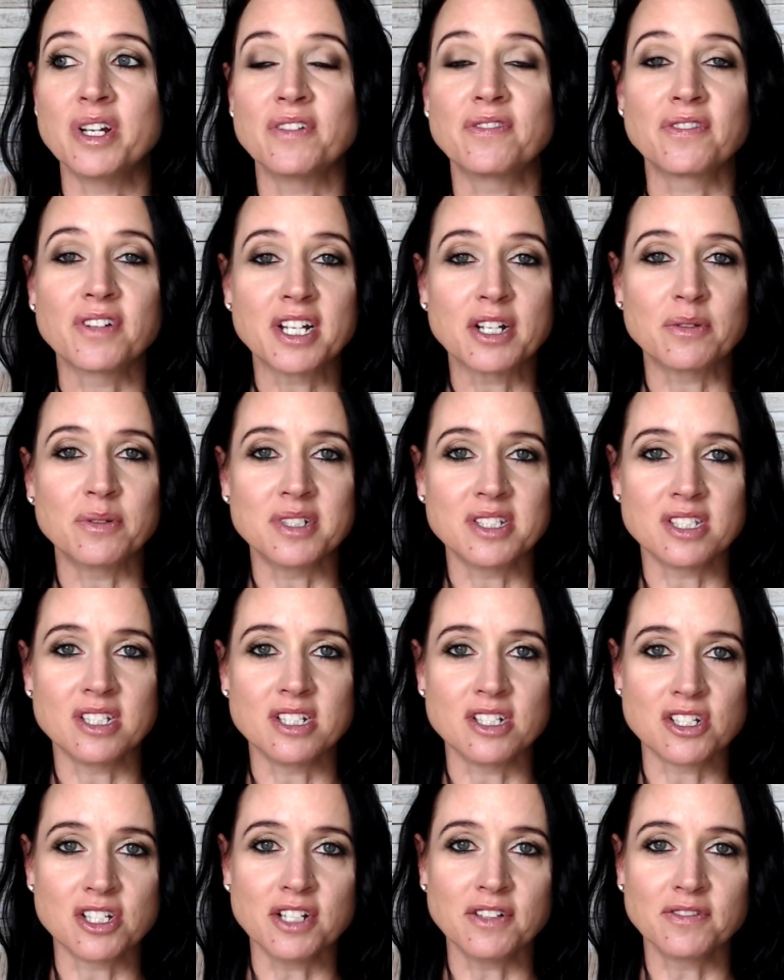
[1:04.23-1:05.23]
and we
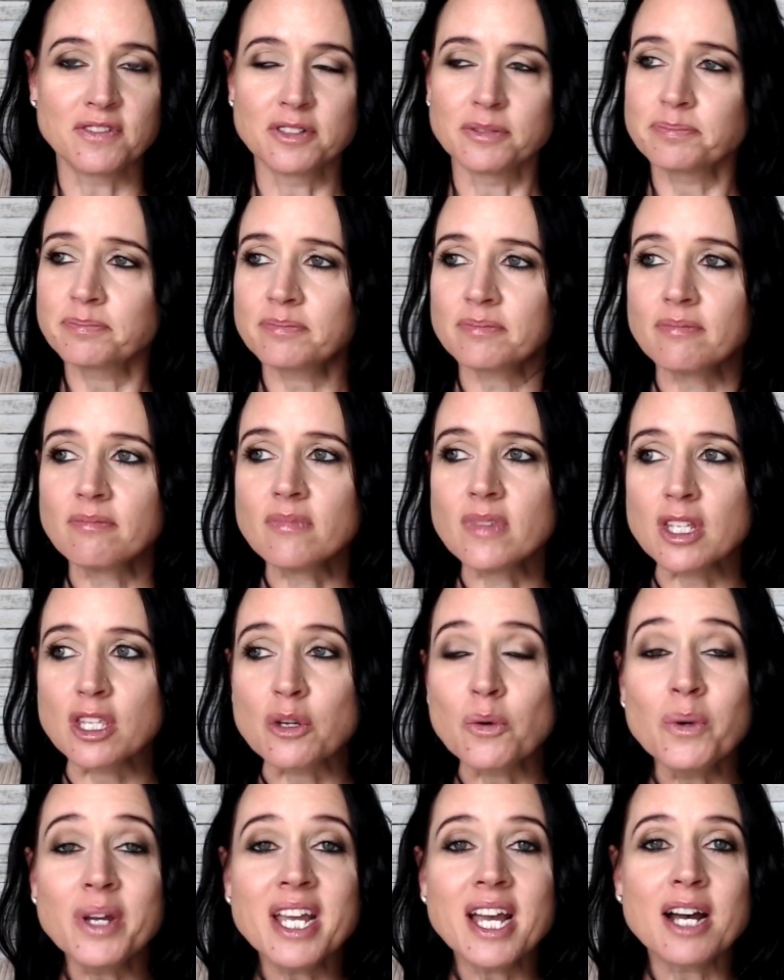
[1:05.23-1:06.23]
frequency shift,
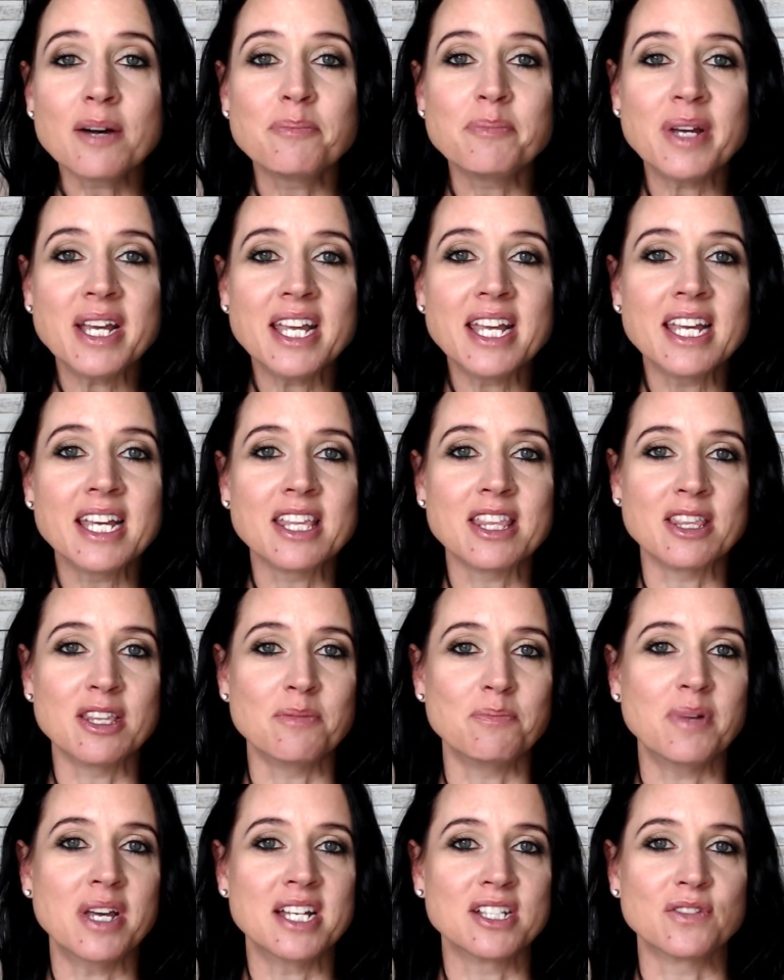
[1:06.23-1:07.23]
we are being
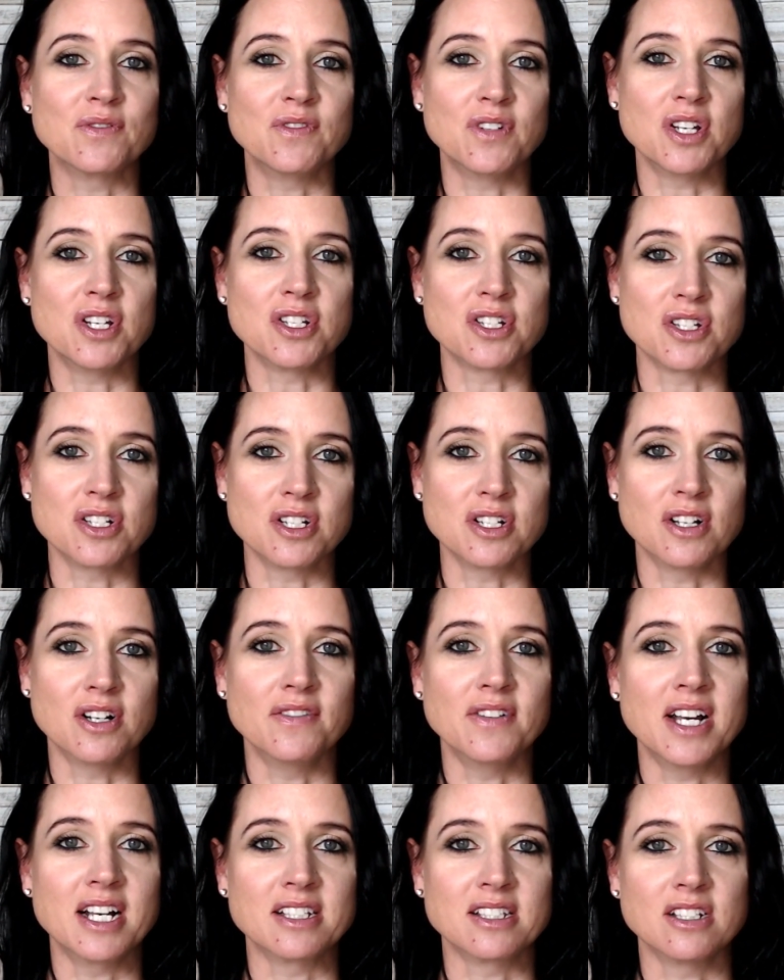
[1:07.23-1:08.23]
the best version
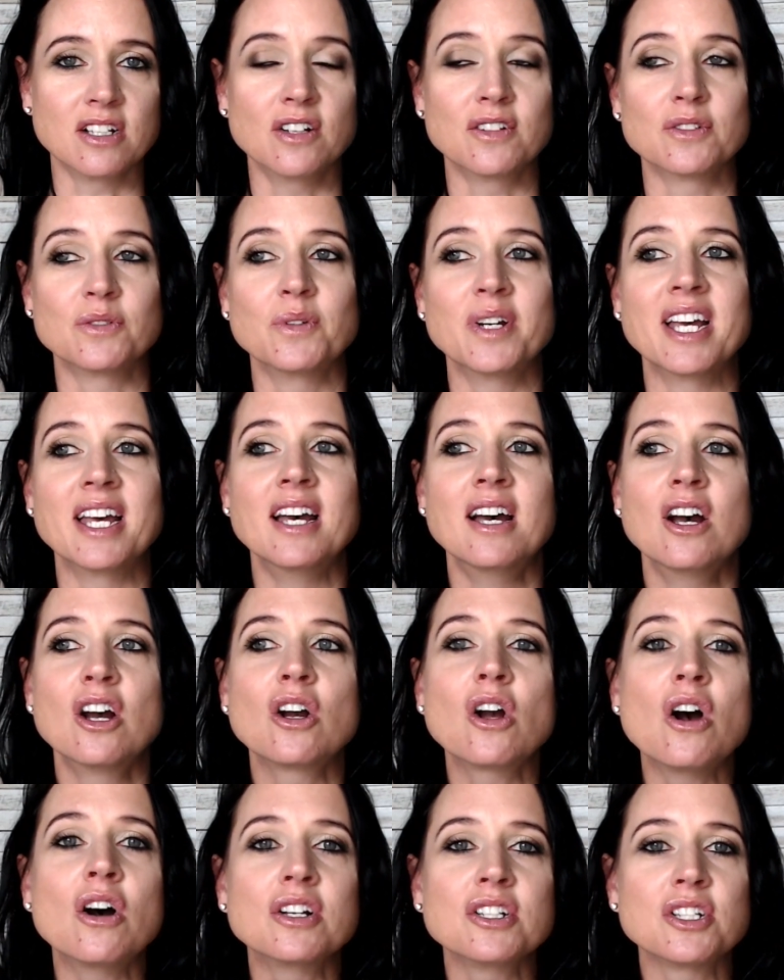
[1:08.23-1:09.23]
of ourselves. We're
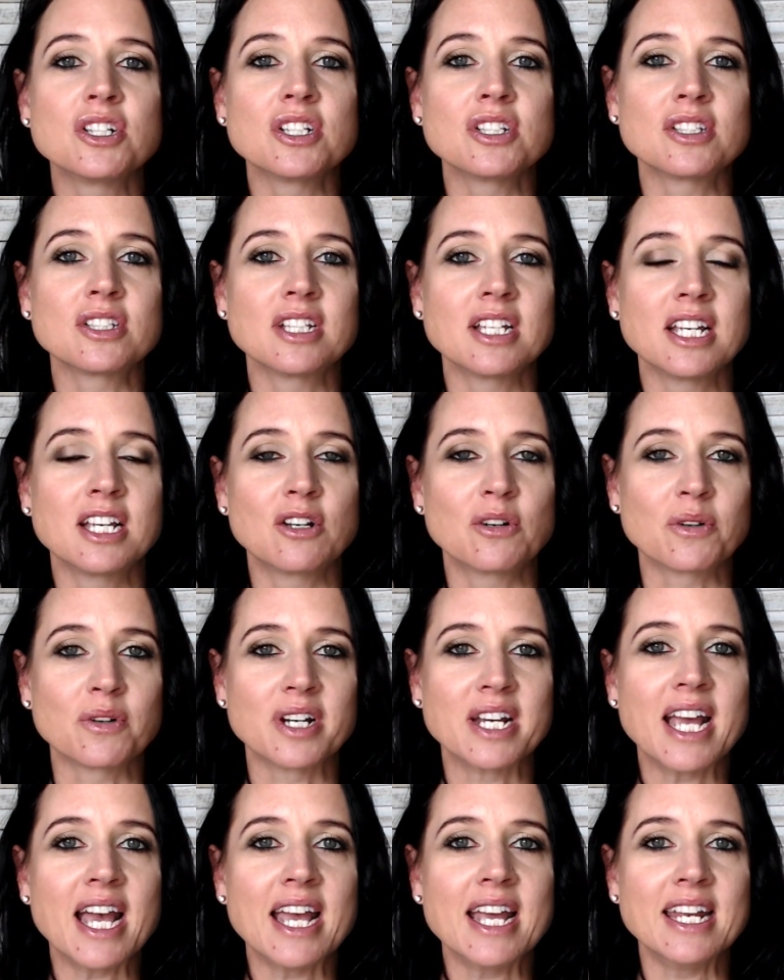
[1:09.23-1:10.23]
consciously
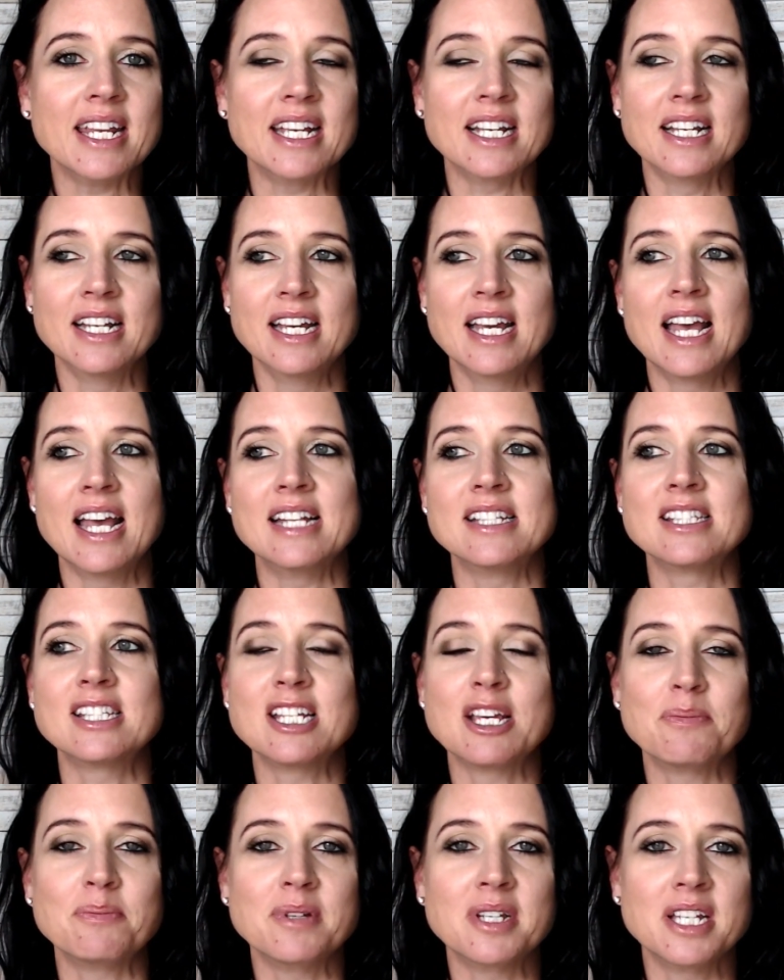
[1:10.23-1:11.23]
creating and
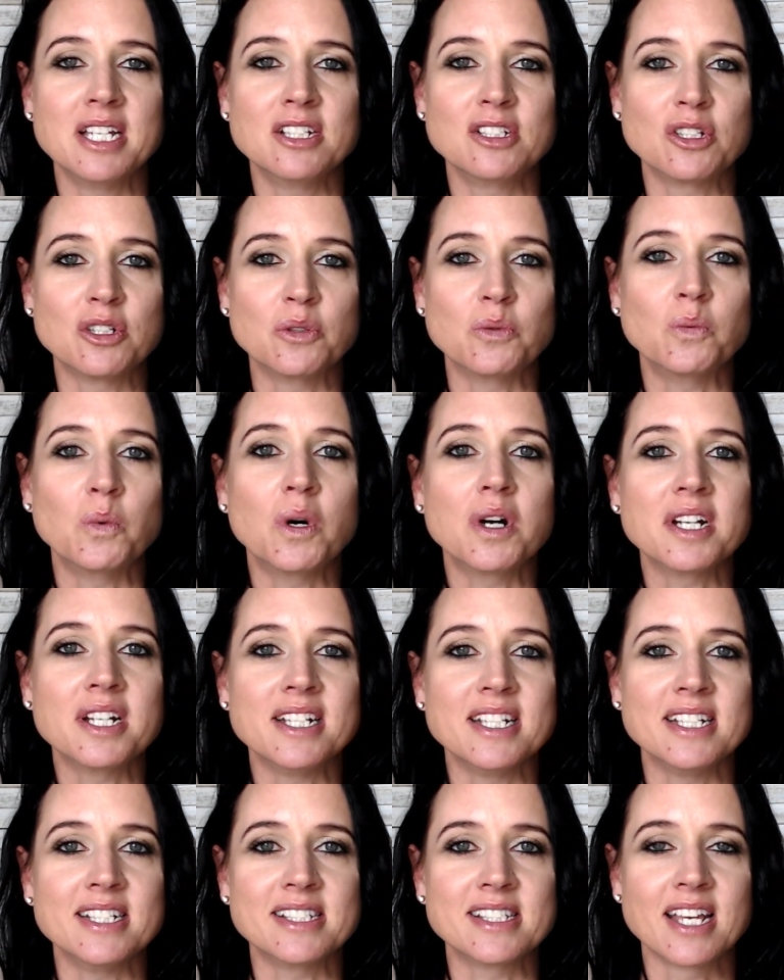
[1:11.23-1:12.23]
stepping into what
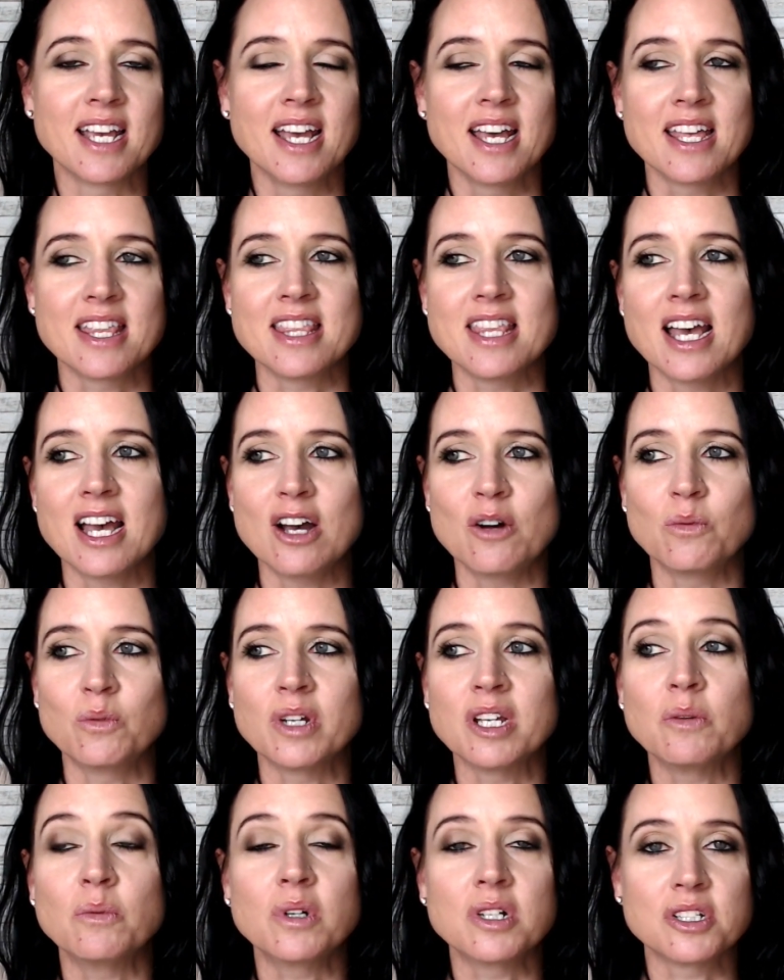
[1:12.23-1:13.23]
it is that
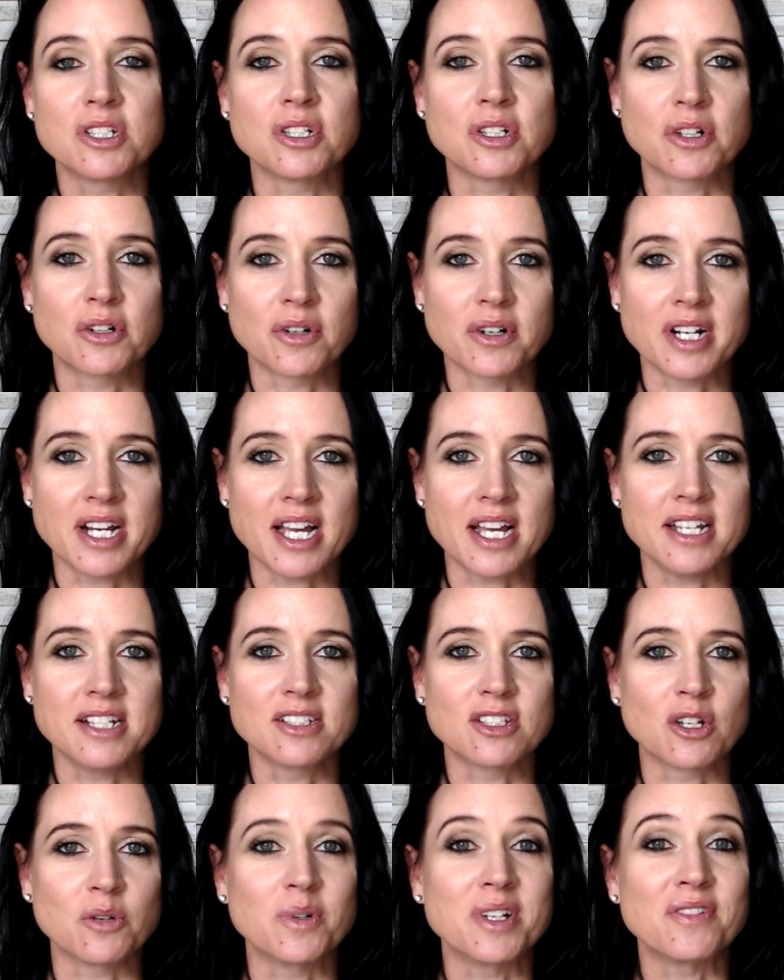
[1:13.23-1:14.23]
we want to
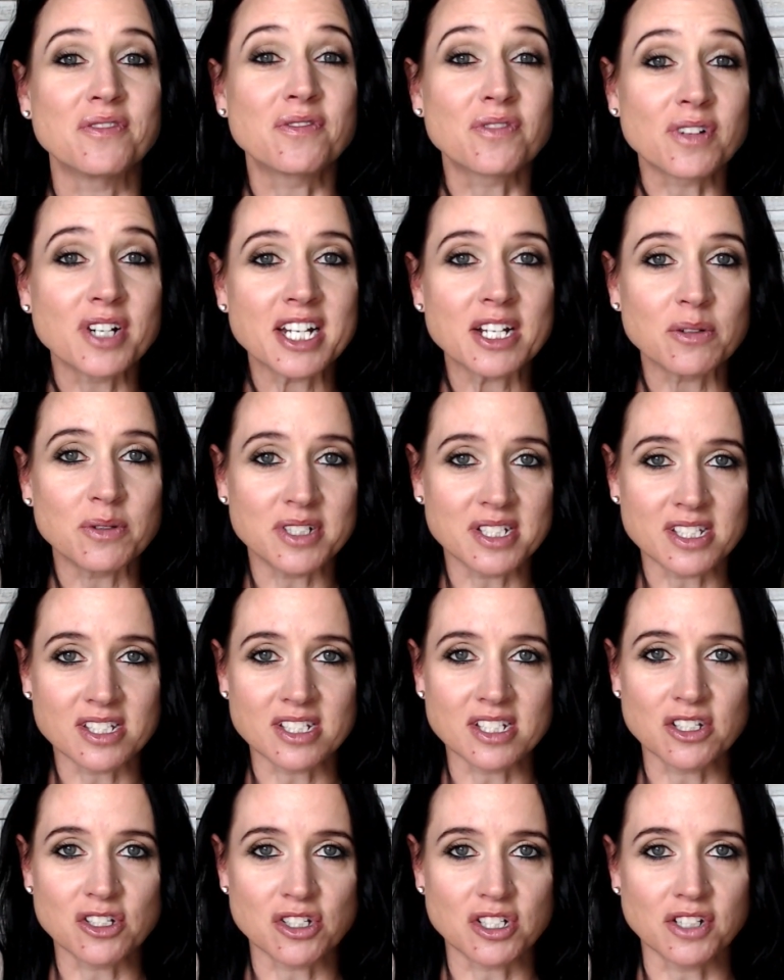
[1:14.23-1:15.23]
create. So we
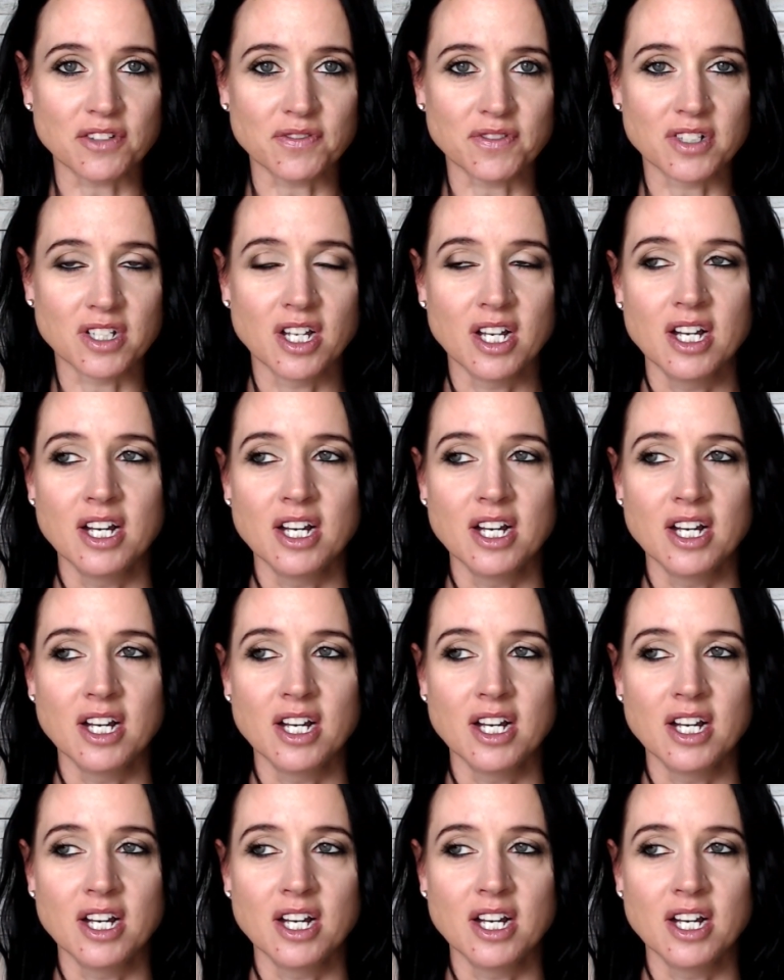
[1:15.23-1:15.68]
frequency shift.